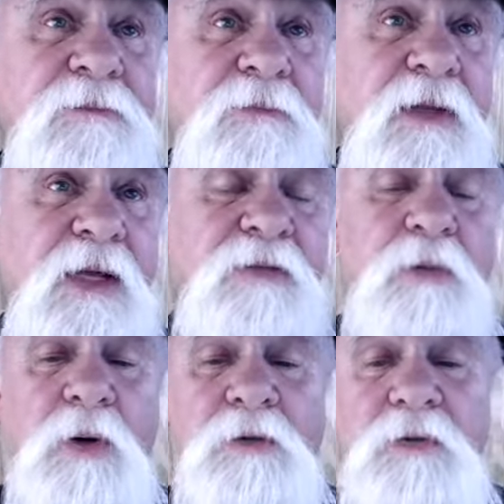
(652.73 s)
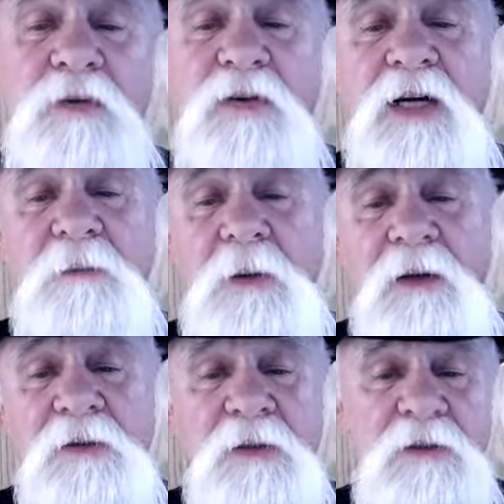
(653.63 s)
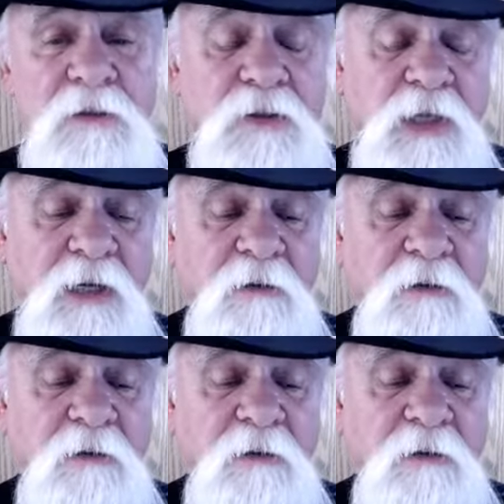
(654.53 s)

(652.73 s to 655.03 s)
if it wasn't for the fact of politics on the channel,